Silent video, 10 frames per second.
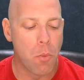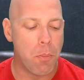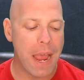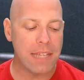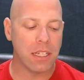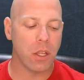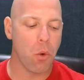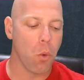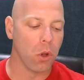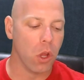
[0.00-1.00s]
Basically,
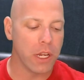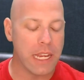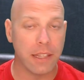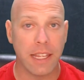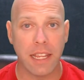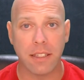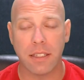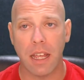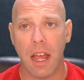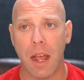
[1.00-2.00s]
when we're looking at
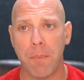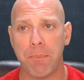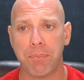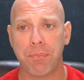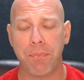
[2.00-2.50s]
this, um,